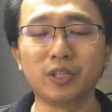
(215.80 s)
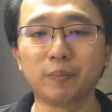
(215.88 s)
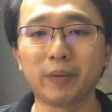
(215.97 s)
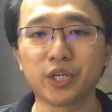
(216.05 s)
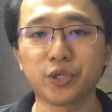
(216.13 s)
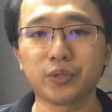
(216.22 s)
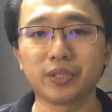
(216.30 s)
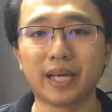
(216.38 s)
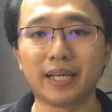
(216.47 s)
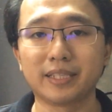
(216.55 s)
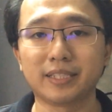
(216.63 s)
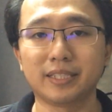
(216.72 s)
You need to make sure
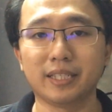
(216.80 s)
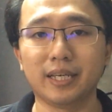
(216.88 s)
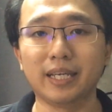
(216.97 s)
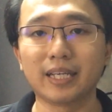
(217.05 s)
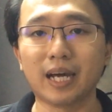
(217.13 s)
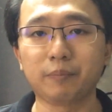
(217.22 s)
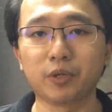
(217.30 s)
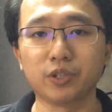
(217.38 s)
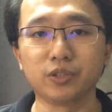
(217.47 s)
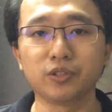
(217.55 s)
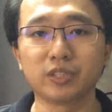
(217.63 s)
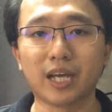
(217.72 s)
that income
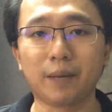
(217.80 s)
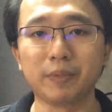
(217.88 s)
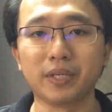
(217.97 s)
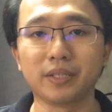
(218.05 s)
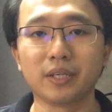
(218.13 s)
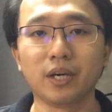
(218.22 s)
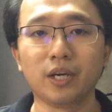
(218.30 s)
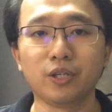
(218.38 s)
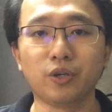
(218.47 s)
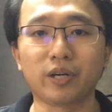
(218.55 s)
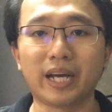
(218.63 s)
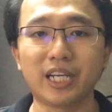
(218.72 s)
continues to come in.
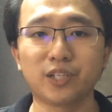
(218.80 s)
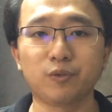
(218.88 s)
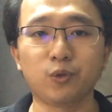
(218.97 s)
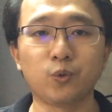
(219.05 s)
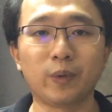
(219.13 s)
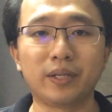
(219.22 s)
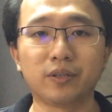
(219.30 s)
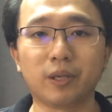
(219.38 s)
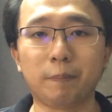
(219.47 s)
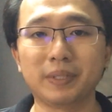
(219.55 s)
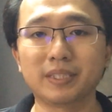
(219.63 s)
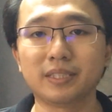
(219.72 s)
Your cash flow, whether on
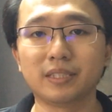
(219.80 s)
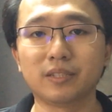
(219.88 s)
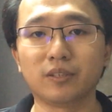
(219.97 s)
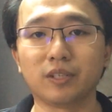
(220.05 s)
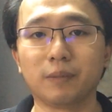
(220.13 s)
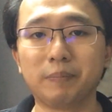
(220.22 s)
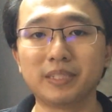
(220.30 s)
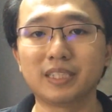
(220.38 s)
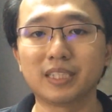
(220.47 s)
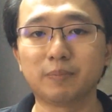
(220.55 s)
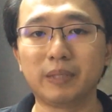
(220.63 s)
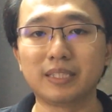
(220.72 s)
a personal or on a
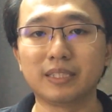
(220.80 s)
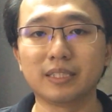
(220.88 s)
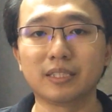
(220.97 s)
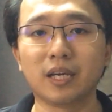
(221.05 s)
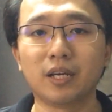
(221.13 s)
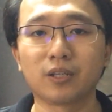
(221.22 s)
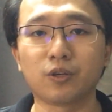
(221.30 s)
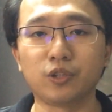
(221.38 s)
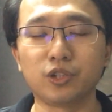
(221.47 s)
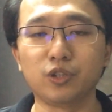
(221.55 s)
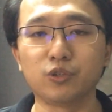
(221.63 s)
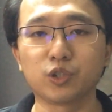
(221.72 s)
business basis,
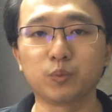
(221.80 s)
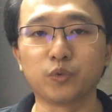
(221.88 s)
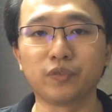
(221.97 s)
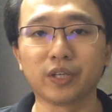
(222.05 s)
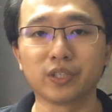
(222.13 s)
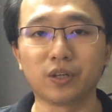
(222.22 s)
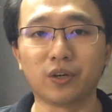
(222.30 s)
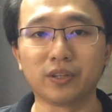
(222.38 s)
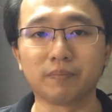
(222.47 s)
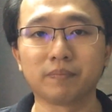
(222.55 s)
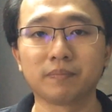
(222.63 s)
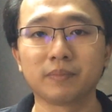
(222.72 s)
continues moving
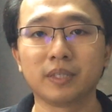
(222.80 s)
on.